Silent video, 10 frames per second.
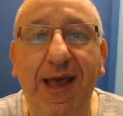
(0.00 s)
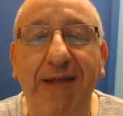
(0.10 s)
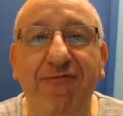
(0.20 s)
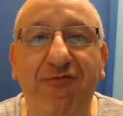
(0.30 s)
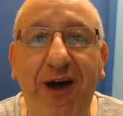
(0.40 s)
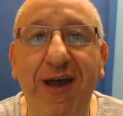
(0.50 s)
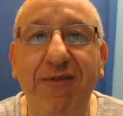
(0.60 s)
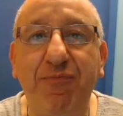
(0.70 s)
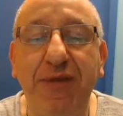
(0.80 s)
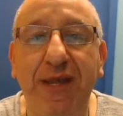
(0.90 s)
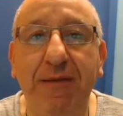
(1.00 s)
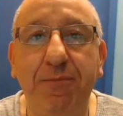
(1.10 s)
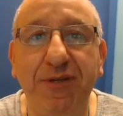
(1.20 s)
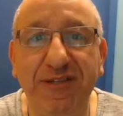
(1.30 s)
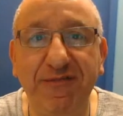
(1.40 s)
at 5 p.m.
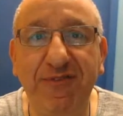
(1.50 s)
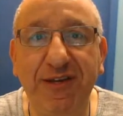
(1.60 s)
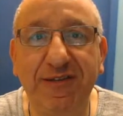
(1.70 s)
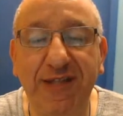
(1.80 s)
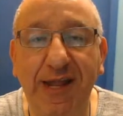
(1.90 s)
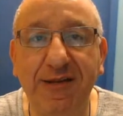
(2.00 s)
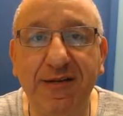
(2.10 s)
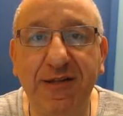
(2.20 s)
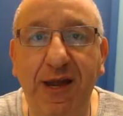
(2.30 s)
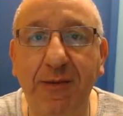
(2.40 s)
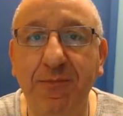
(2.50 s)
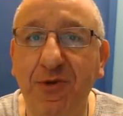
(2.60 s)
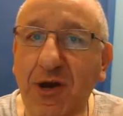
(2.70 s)
Pacific Standard Time.